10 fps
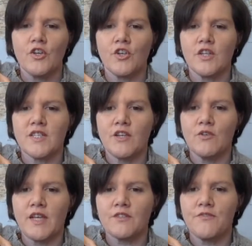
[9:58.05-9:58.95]
you're going to take your
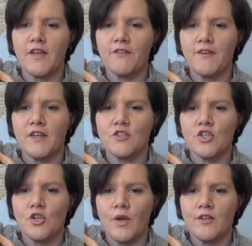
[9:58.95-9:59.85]
next finger, finger
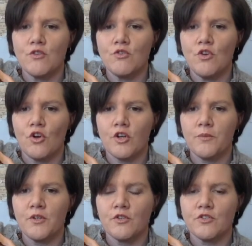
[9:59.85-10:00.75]
2, and you're not going to
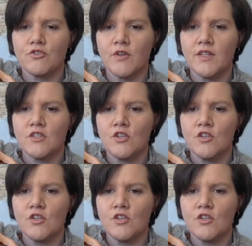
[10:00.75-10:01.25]
put it on string 2,